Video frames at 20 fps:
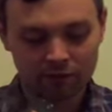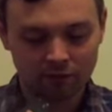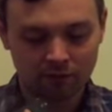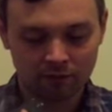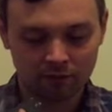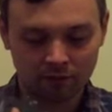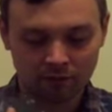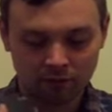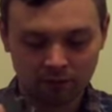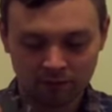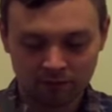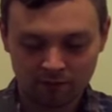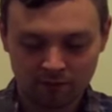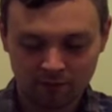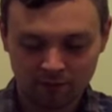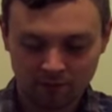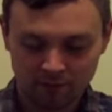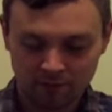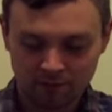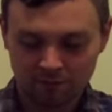so
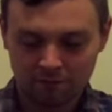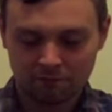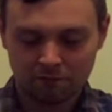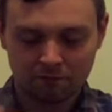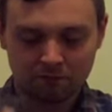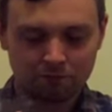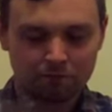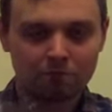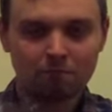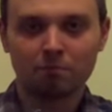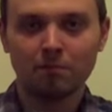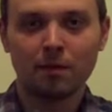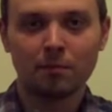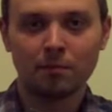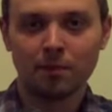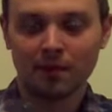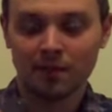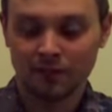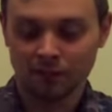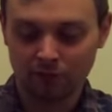
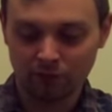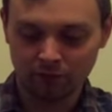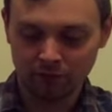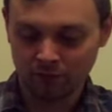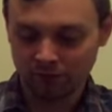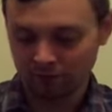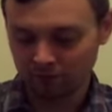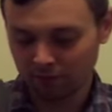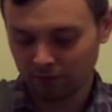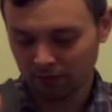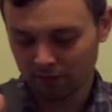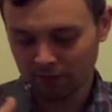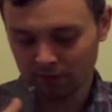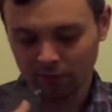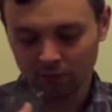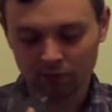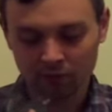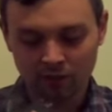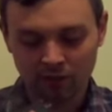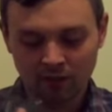maybe that's the real
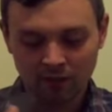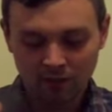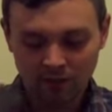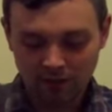excuse.